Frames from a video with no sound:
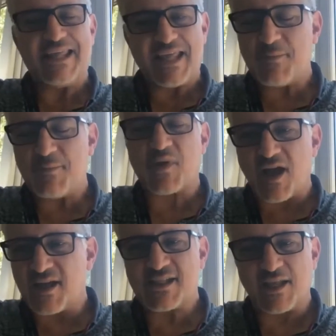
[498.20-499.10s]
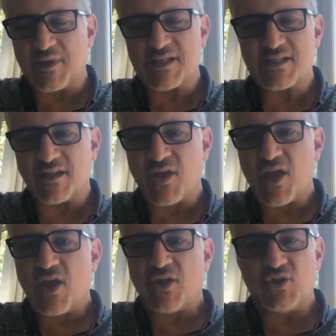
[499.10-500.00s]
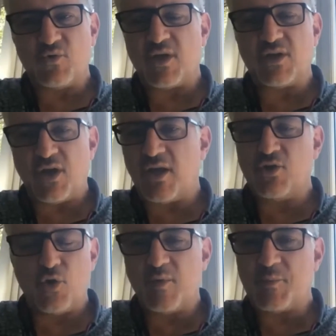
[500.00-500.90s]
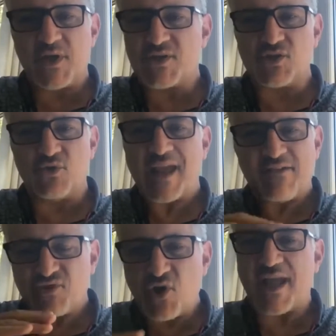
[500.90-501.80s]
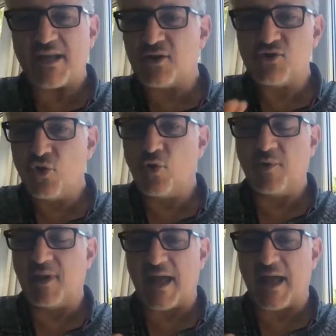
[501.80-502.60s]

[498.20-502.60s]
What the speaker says: I keep asking myself, you are not a normal person. You have not had a normal